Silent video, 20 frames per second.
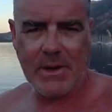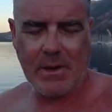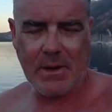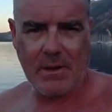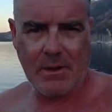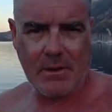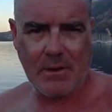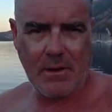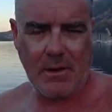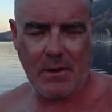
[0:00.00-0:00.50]

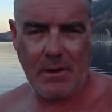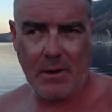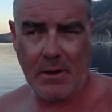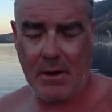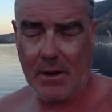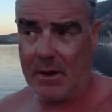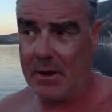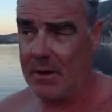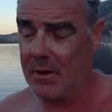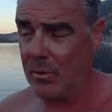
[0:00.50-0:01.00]
o'clock on
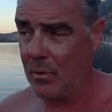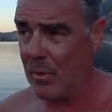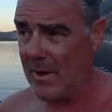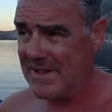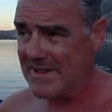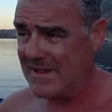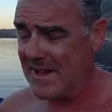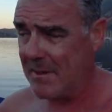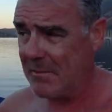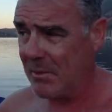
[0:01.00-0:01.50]
a
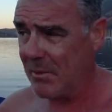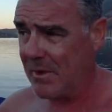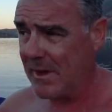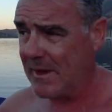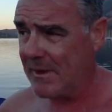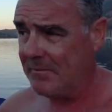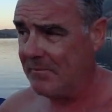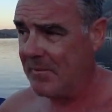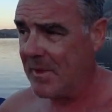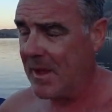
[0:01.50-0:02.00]
Wednesday
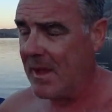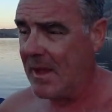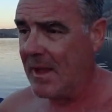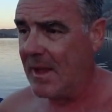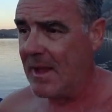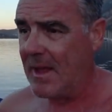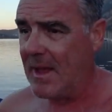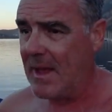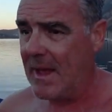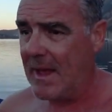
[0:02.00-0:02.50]
morning,
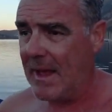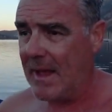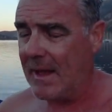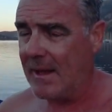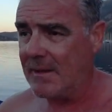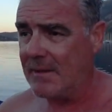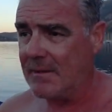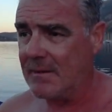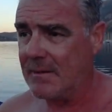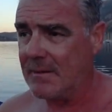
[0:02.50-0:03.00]

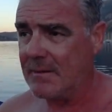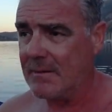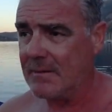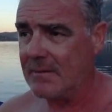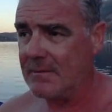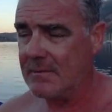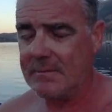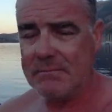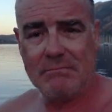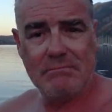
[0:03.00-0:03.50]
and
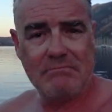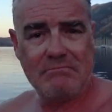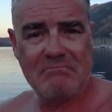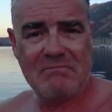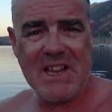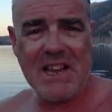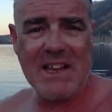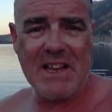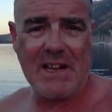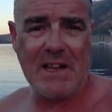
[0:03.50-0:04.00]

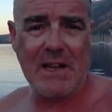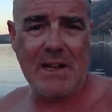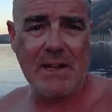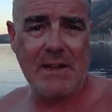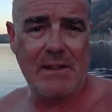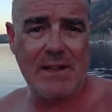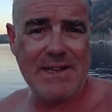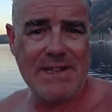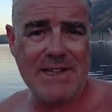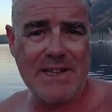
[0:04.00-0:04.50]
technically
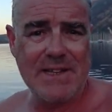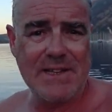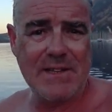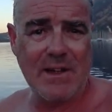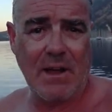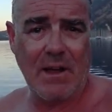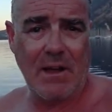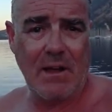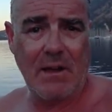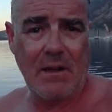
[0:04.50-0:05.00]
this is
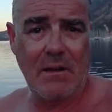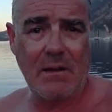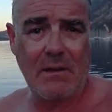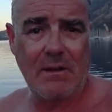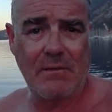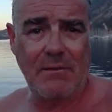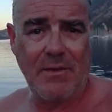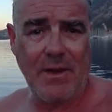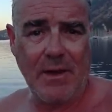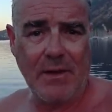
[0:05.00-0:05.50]
our
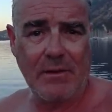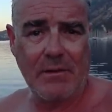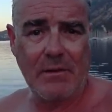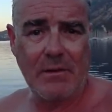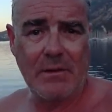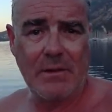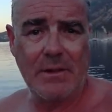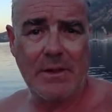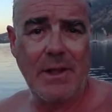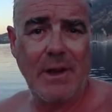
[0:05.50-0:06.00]
final
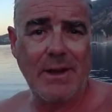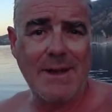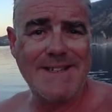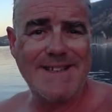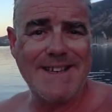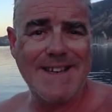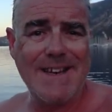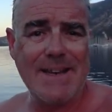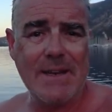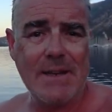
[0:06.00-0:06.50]

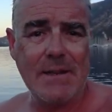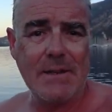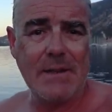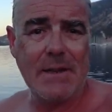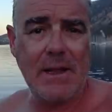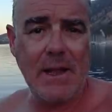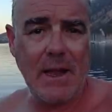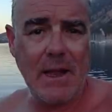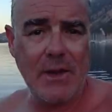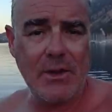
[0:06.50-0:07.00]
night in
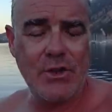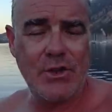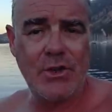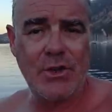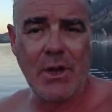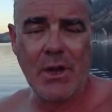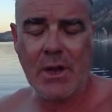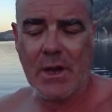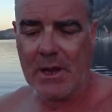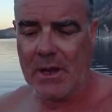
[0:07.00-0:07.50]
Kaş.
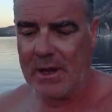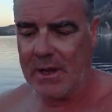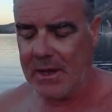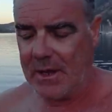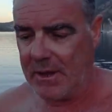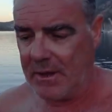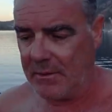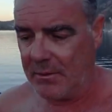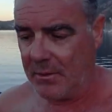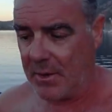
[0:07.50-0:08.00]

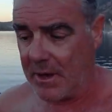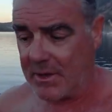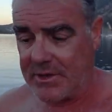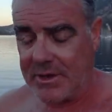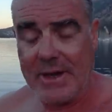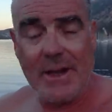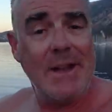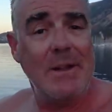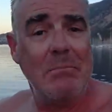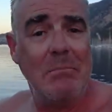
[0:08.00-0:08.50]
We
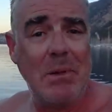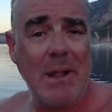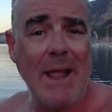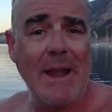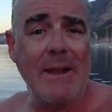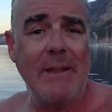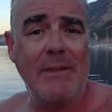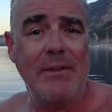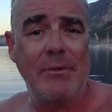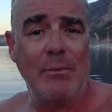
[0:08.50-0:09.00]
actually didn't
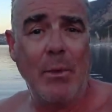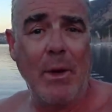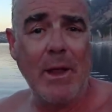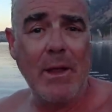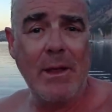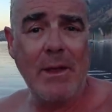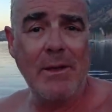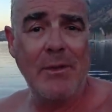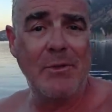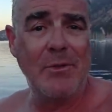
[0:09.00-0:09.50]
plan it this
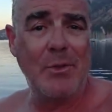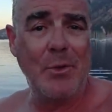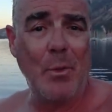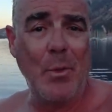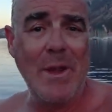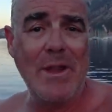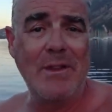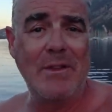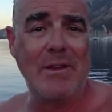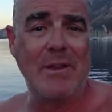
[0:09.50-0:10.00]
way, the
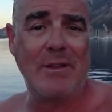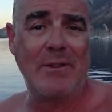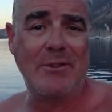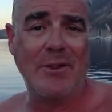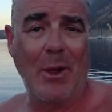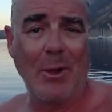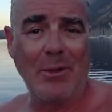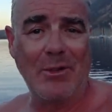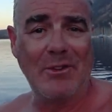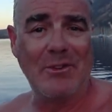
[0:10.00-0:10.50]
wind
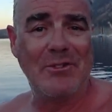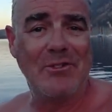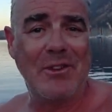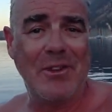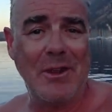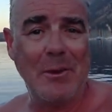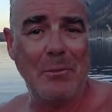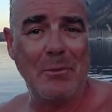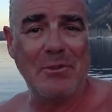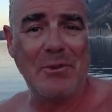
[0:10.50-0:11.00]
told us
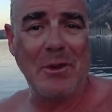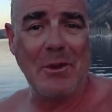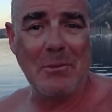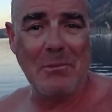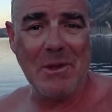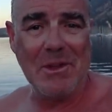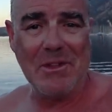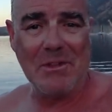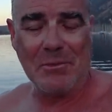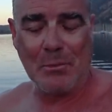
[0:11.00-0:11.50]
it was going to
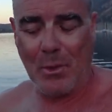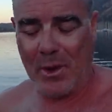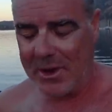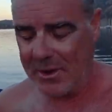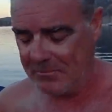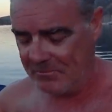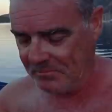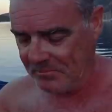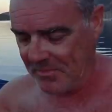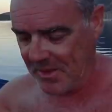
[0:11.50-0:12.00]
be this way.
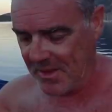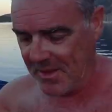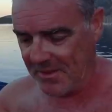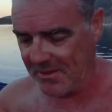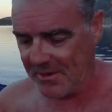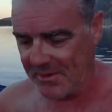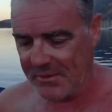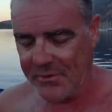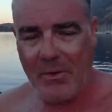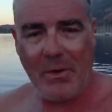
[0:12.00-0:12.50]

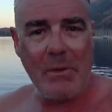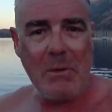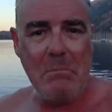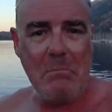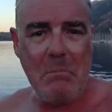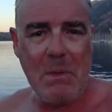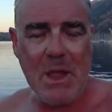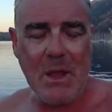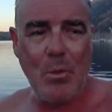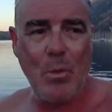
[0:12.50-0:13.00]
There's a very
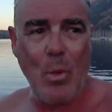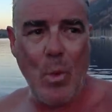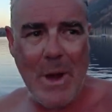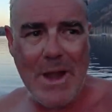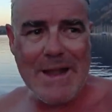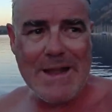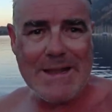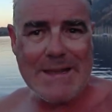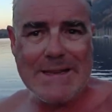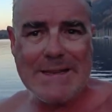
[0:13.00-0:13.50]
big
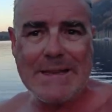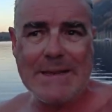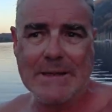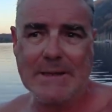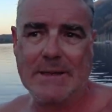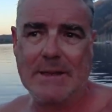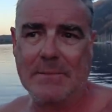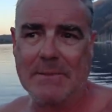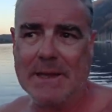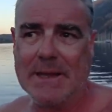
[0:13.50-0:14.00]
wind
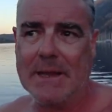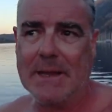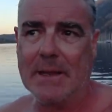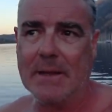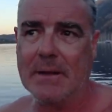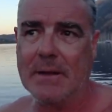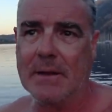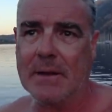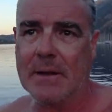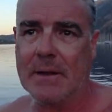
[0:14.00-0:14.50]
coming
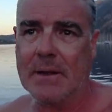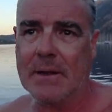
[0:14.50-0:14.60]
in